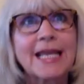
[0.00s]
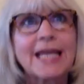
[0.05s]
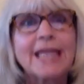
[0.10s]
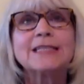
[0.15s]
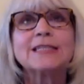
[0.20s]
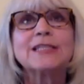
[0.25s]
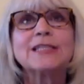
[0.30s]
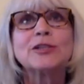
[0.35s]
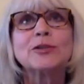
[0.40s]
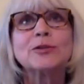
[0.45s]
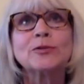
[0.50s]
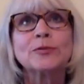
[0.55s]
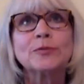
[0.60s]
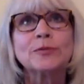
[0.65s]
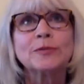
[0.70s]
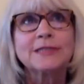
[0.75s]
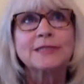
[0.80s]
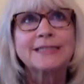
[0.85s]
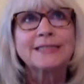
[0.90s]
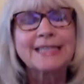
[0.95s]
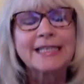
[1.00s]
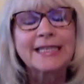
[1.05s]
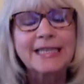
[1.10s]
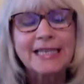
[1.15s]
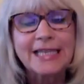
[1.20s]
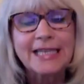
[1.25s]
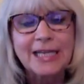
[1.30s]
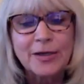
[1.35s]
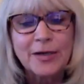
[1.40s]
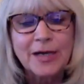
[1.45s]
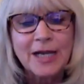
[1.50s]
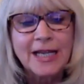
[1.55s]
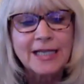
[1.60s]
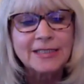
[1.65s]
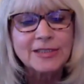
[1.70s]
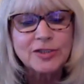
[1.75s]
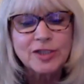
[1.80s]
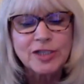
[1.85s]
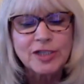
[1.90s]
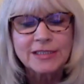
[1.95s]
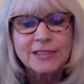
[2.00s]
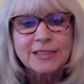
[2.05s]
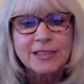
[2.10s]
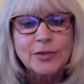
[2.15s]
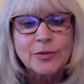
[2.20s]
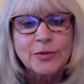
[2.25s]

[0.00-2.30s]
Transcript: as you sit there and just